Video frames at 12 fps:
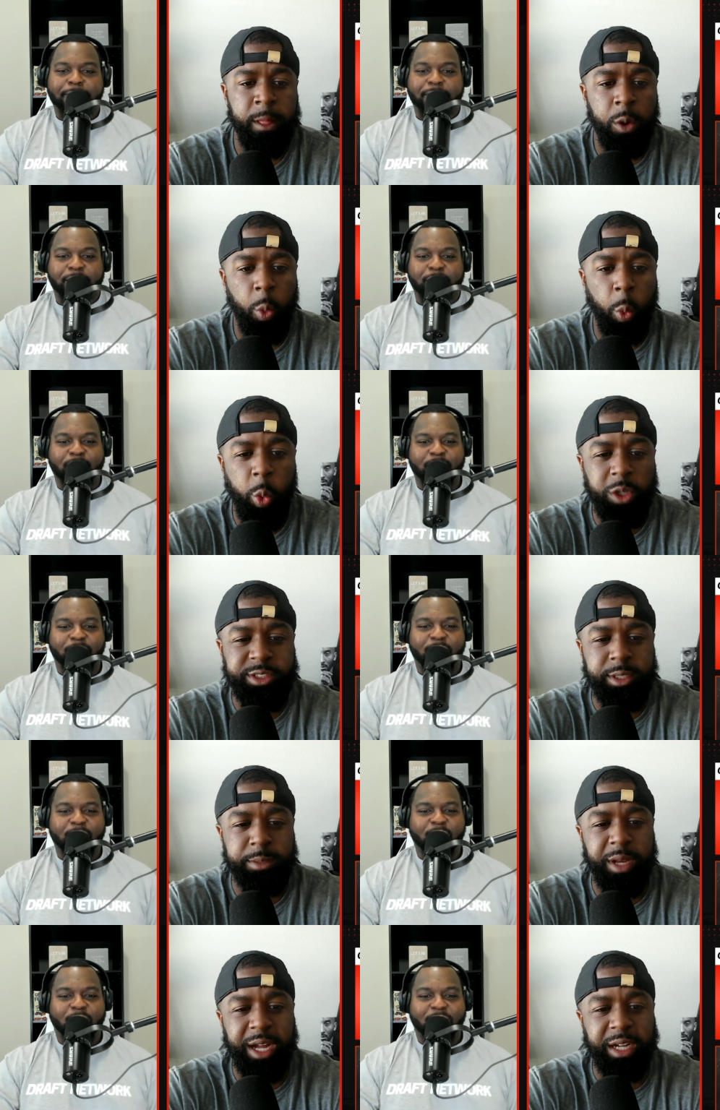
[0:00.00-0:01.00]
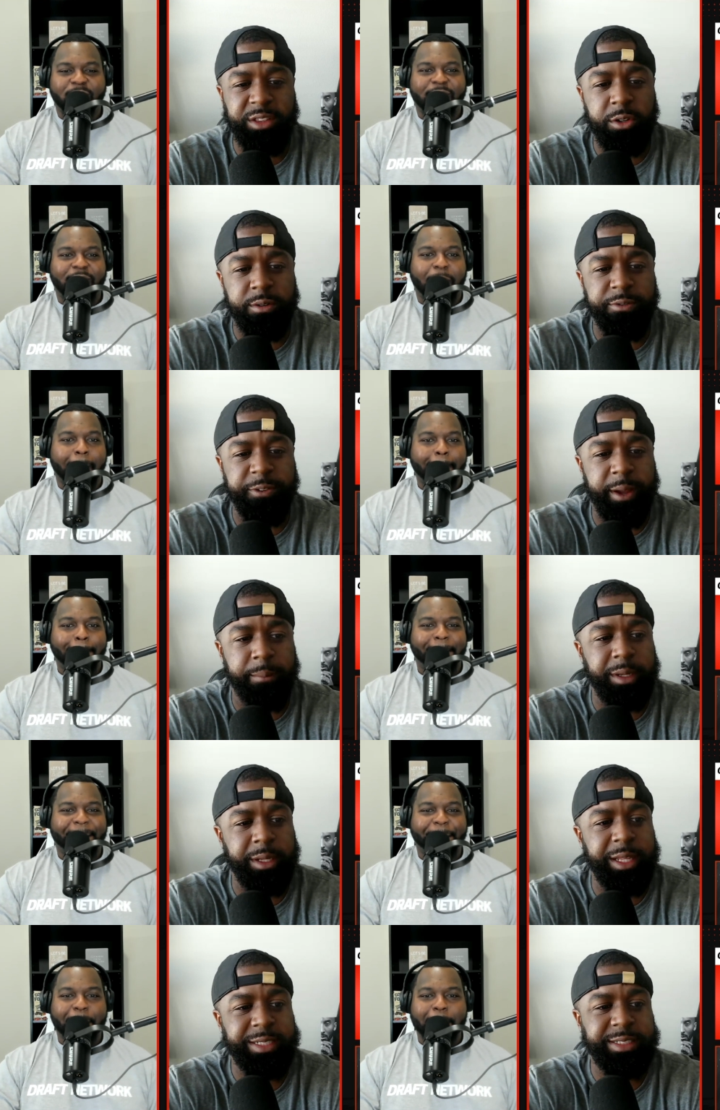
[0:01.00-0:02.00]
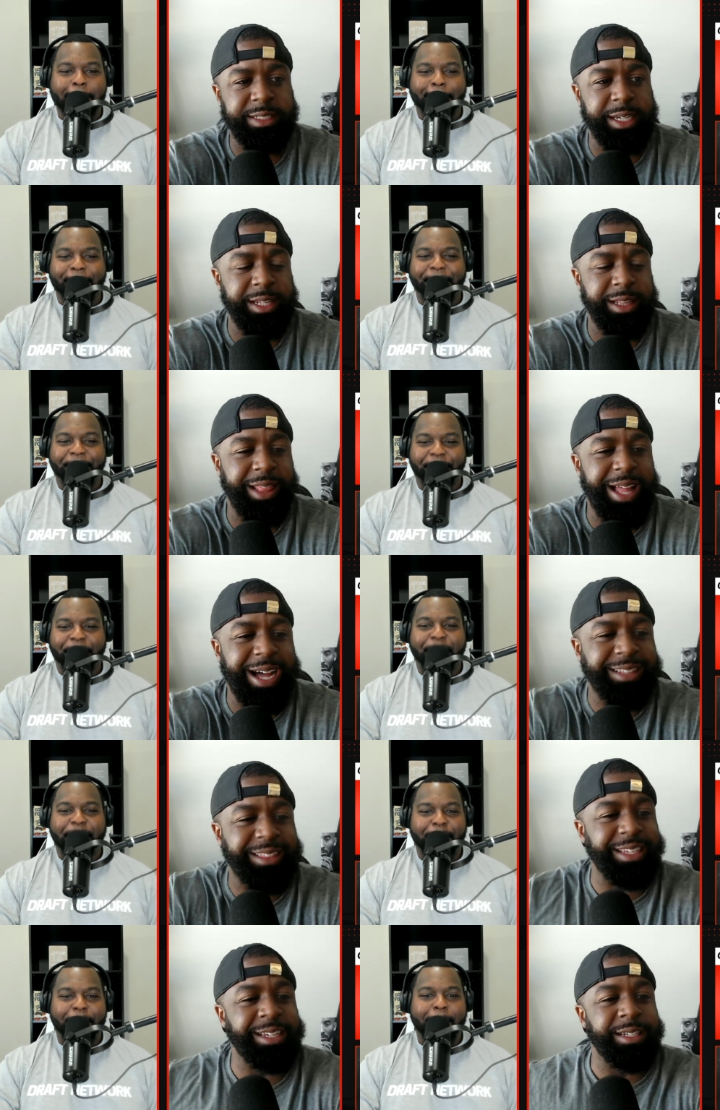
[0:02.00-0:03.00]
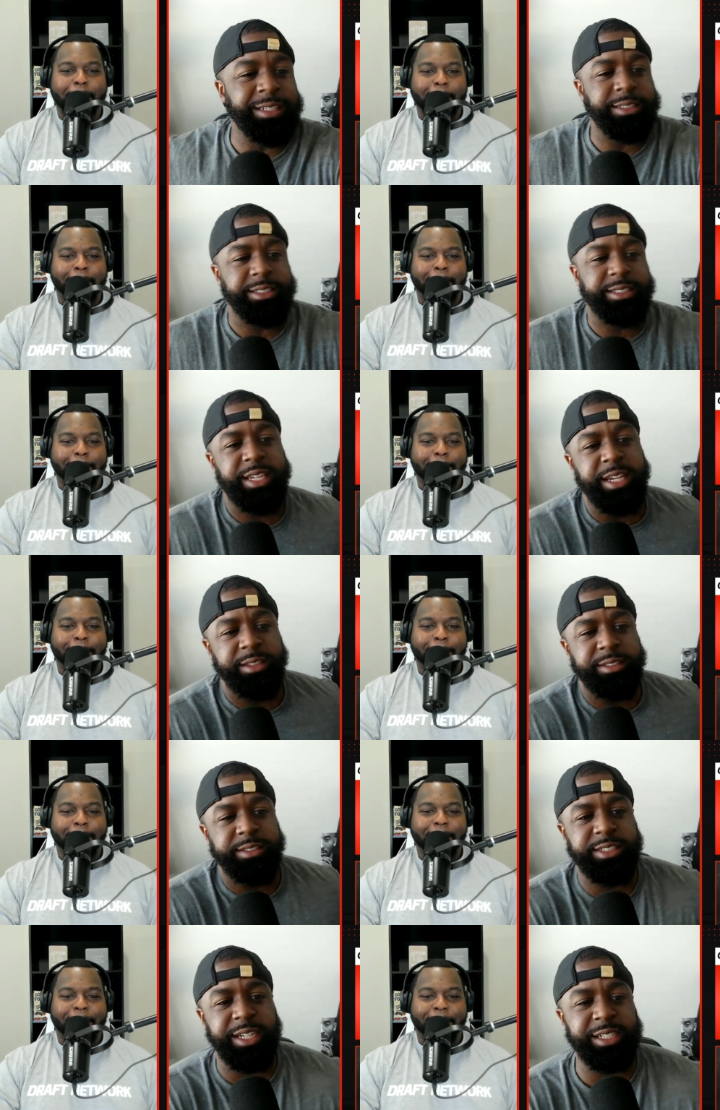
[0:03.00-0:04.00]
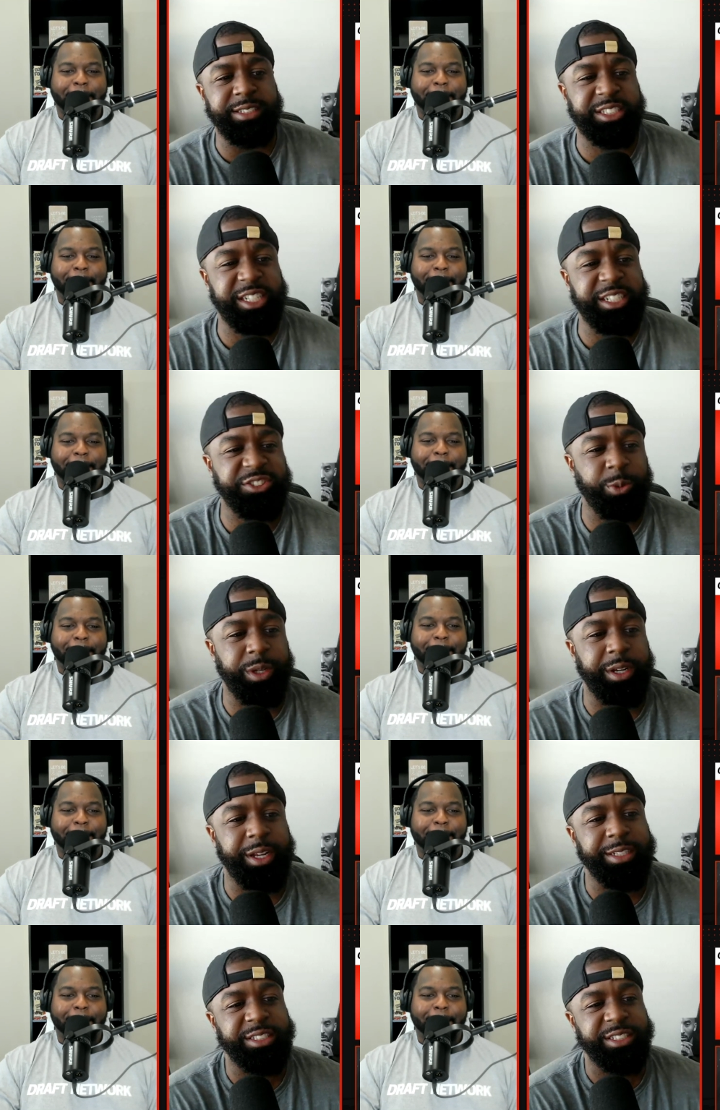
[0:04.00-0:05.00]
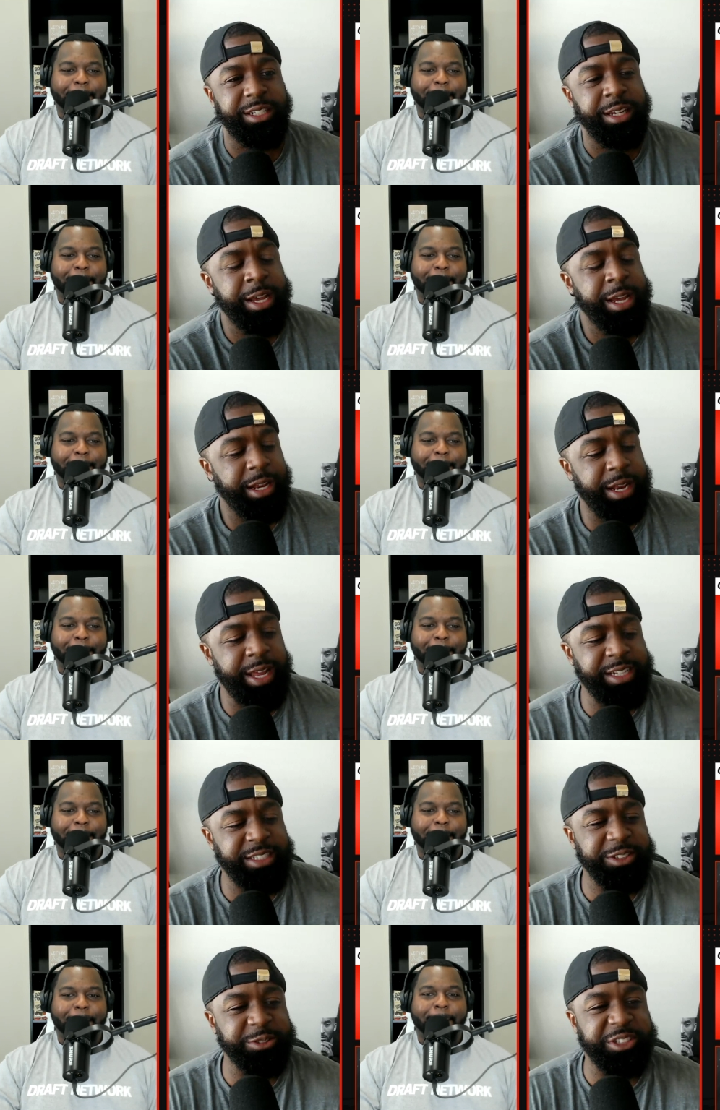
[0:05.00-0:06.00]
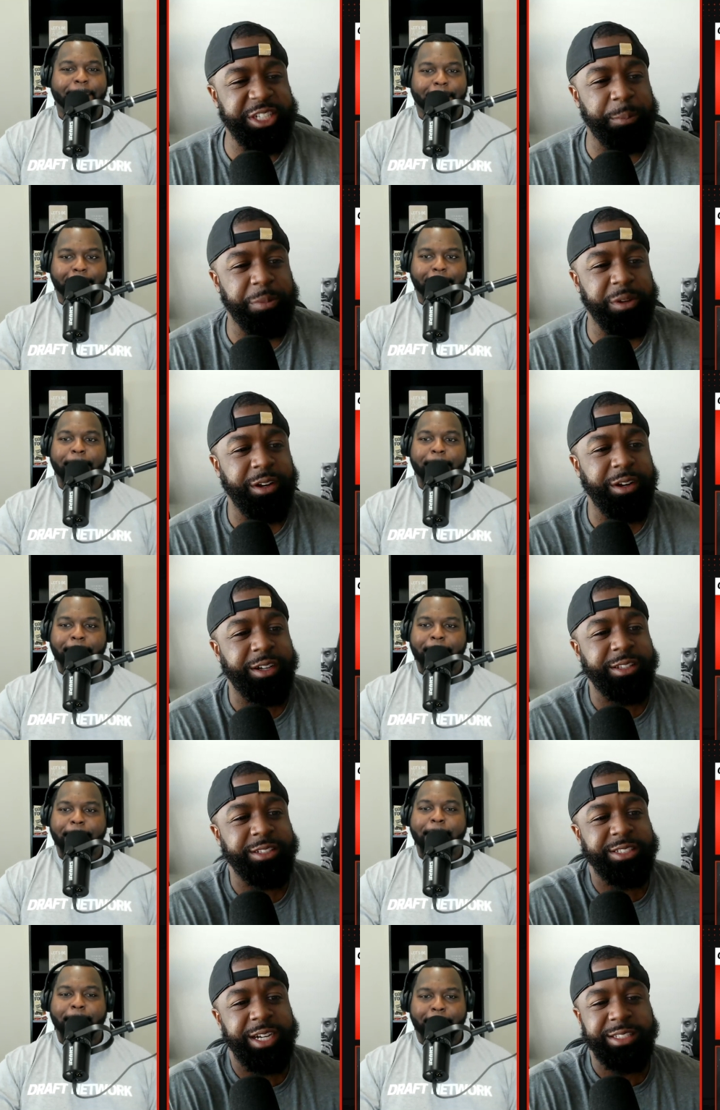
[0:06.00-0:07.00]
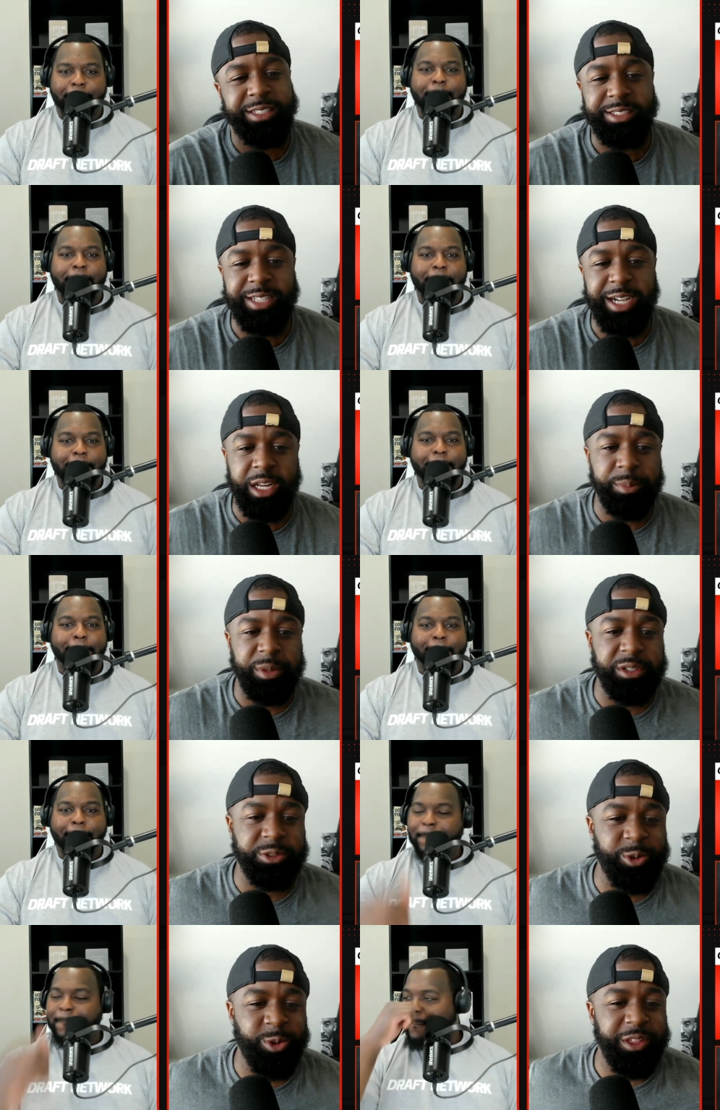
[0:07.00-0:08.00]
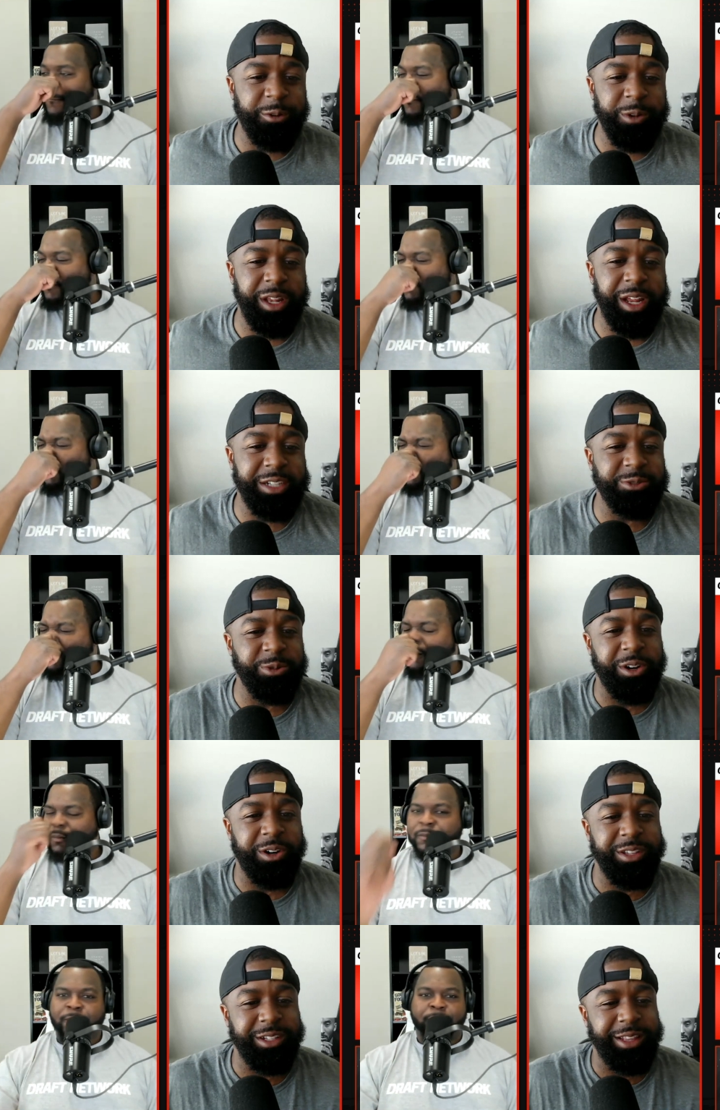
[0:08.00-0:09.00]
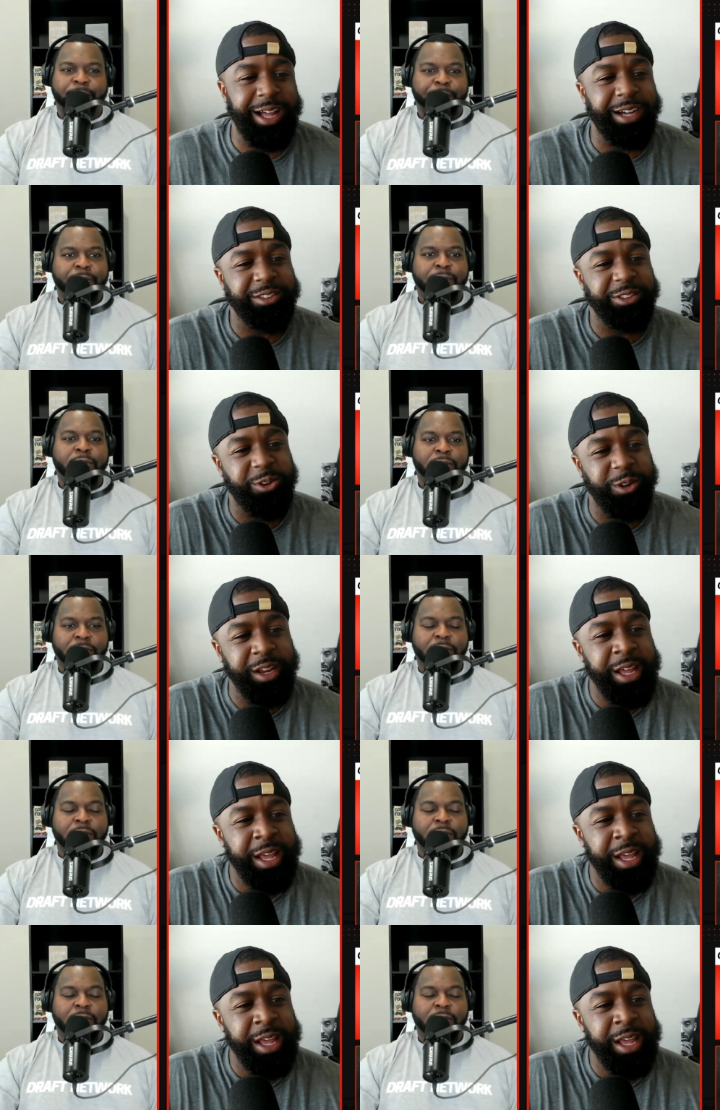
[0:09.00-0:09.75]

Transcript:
Speaker 1: What's up, Locked On family? Let's get locked in. This is Keith Sanchez, 2019 national champion, and the other side to this dynamic duel that we like to call the Locked On